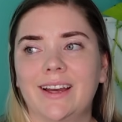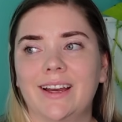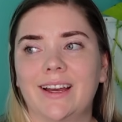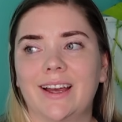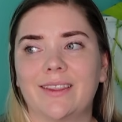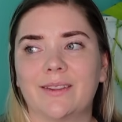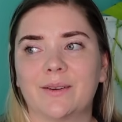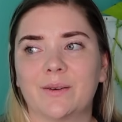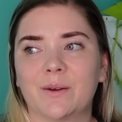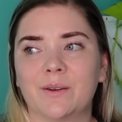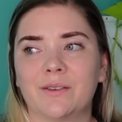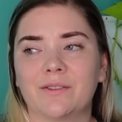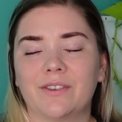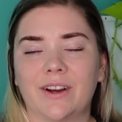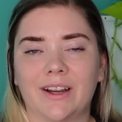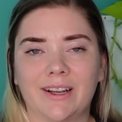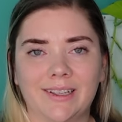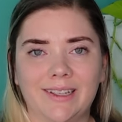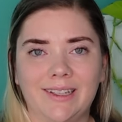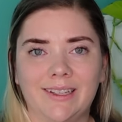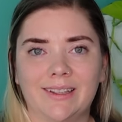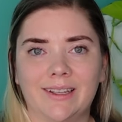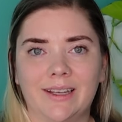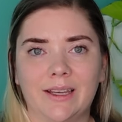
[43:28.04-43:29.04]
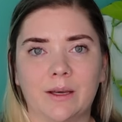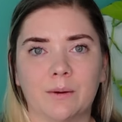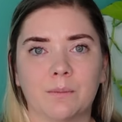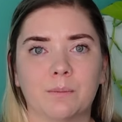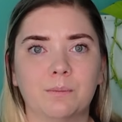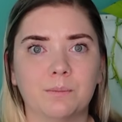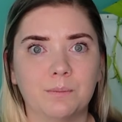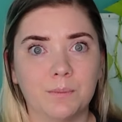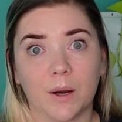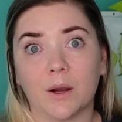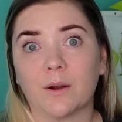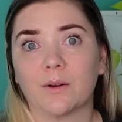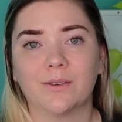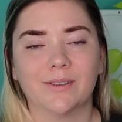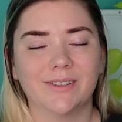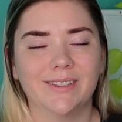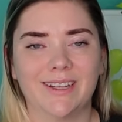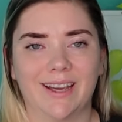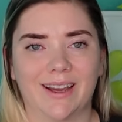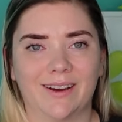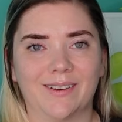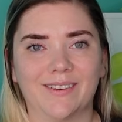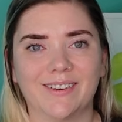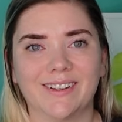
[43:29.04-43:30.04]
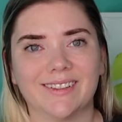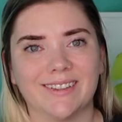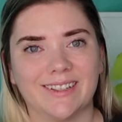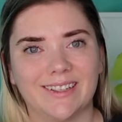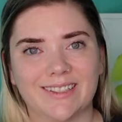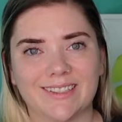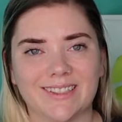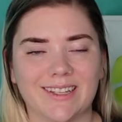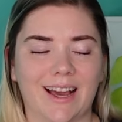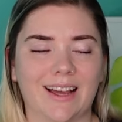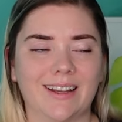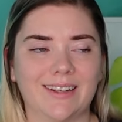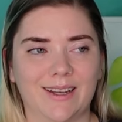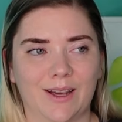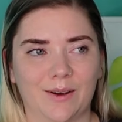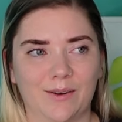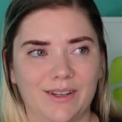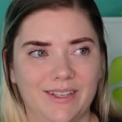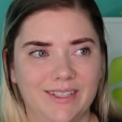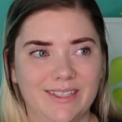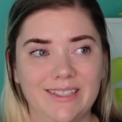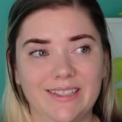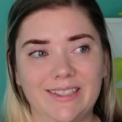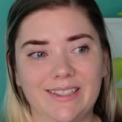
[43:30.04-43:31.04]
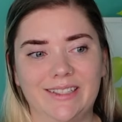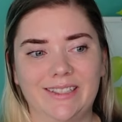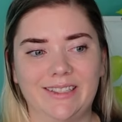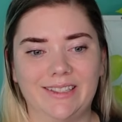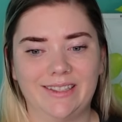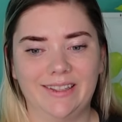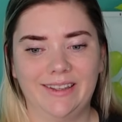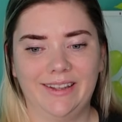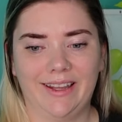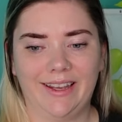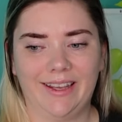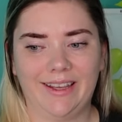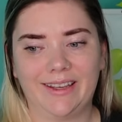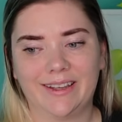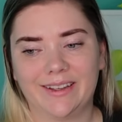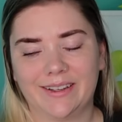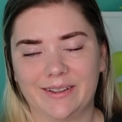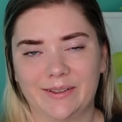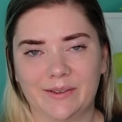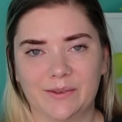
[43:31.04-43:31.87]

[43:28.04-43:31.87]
and then I finally like buckled down and like sat down and like